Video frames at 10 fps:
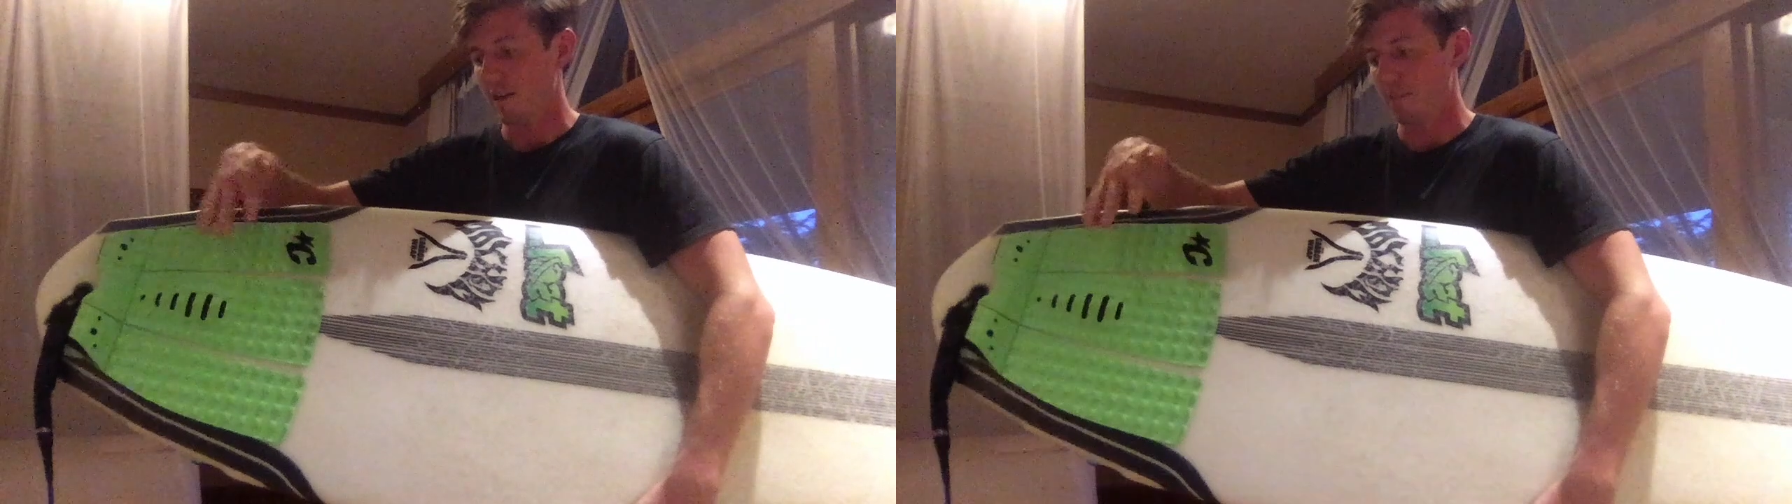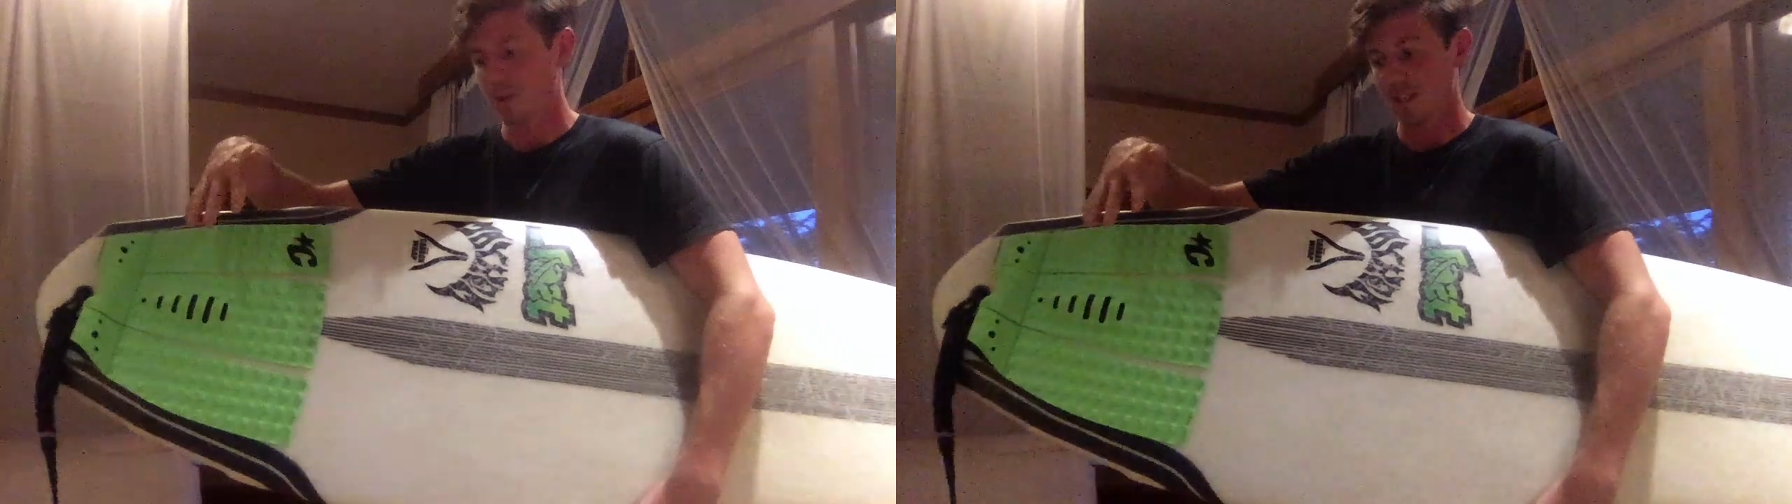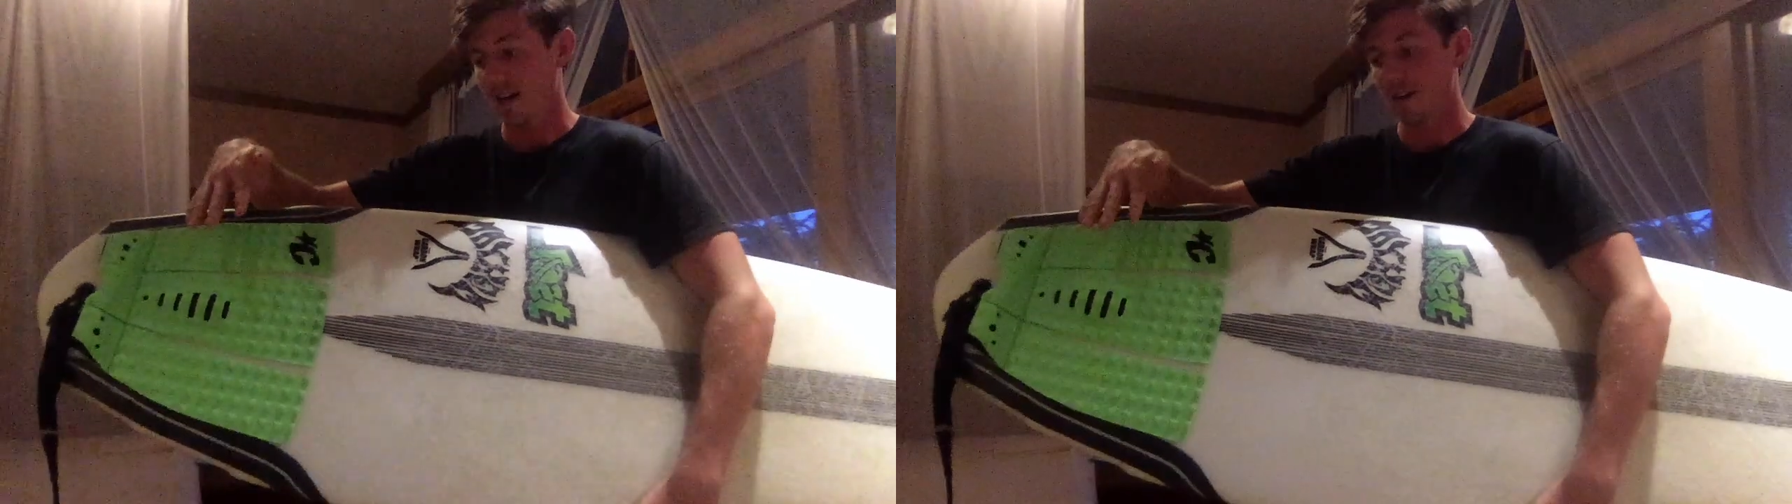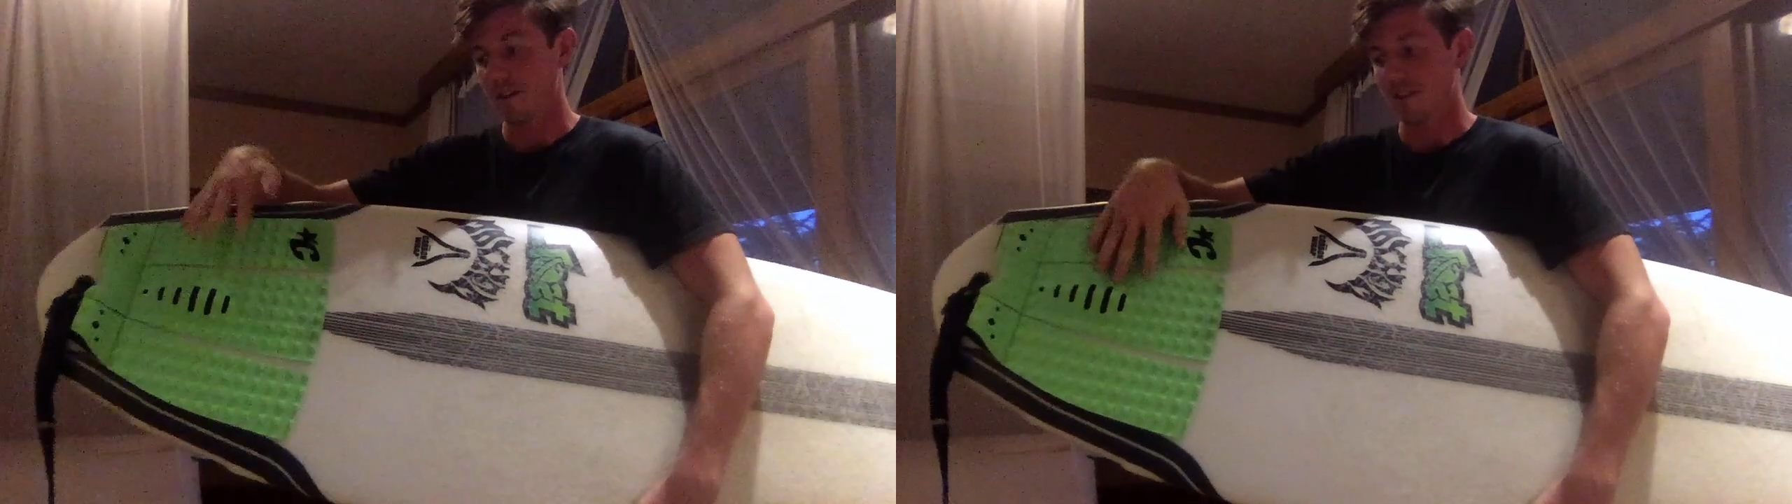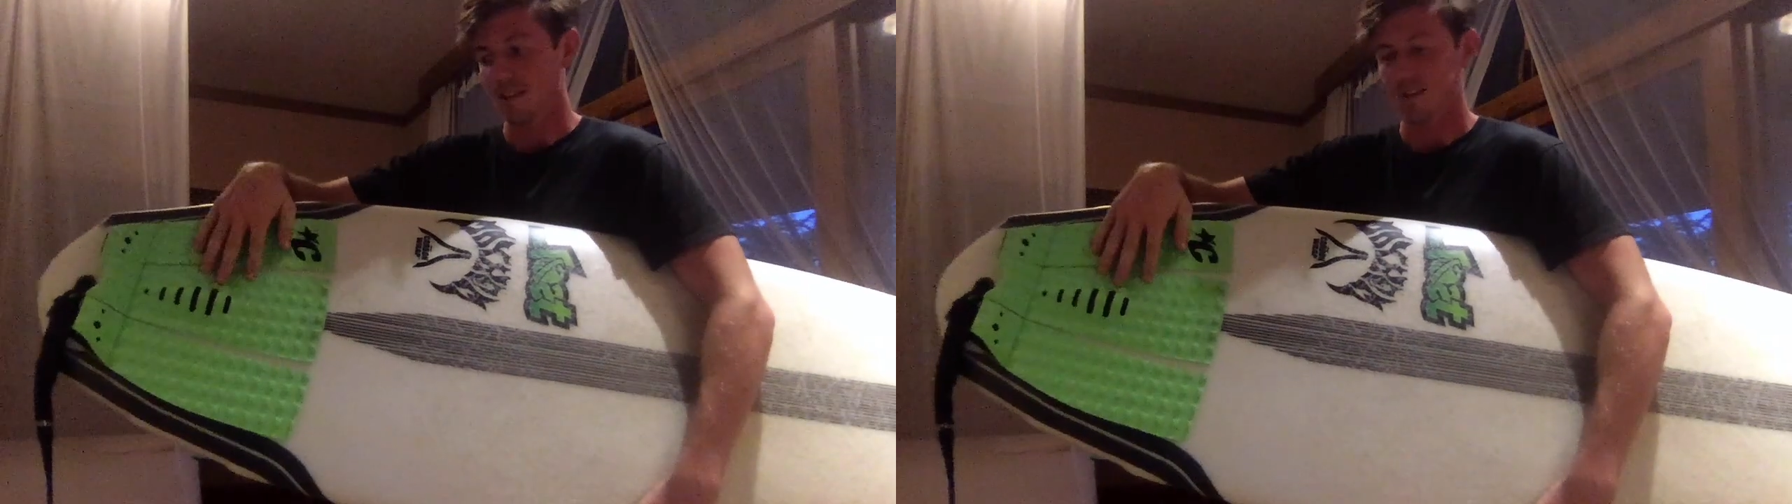Personally, I don't
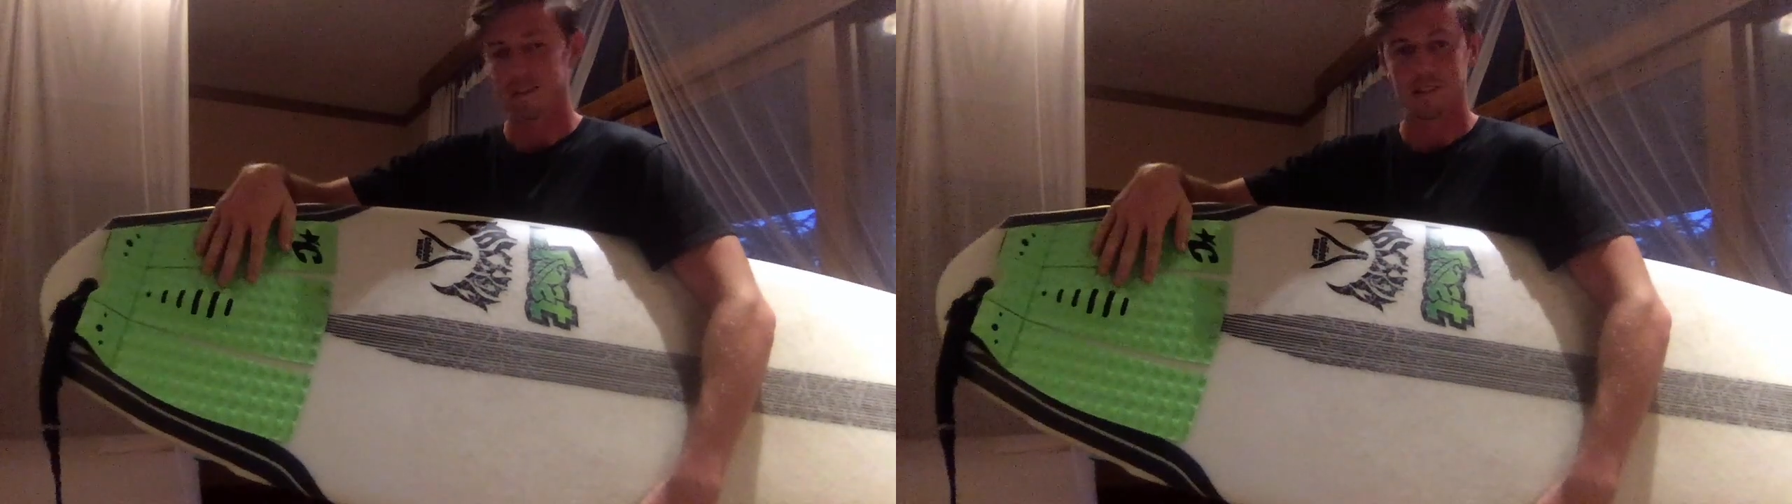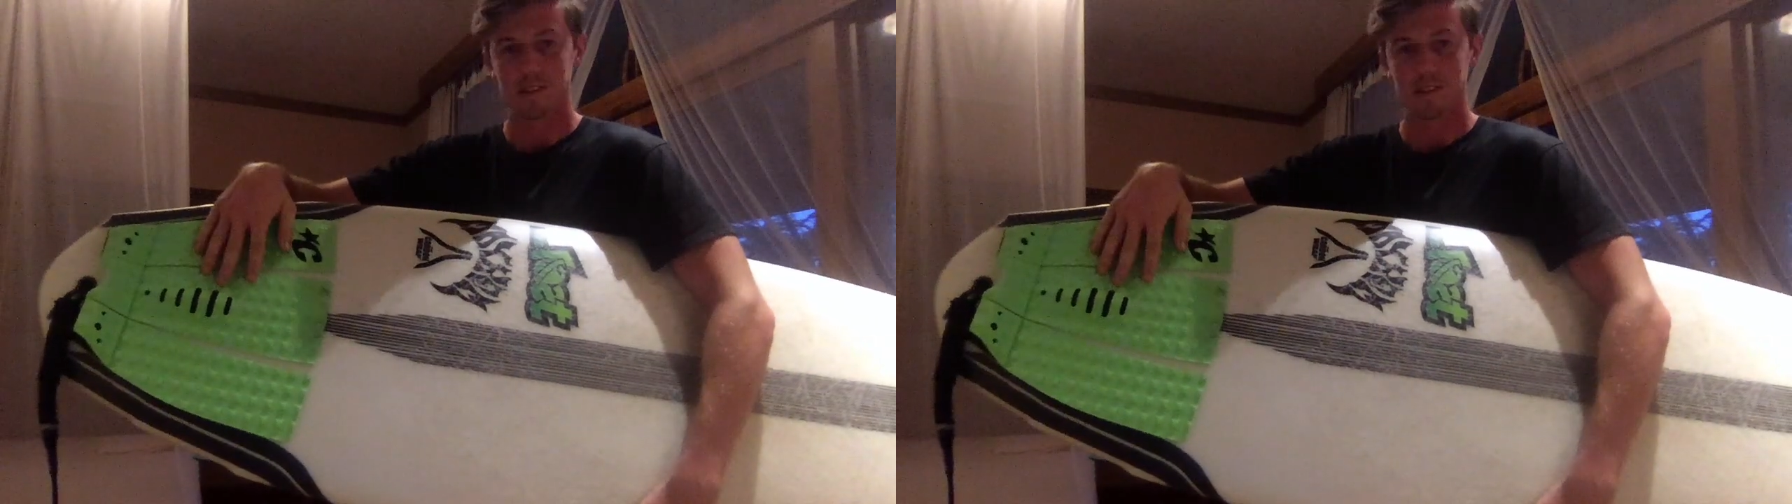think there's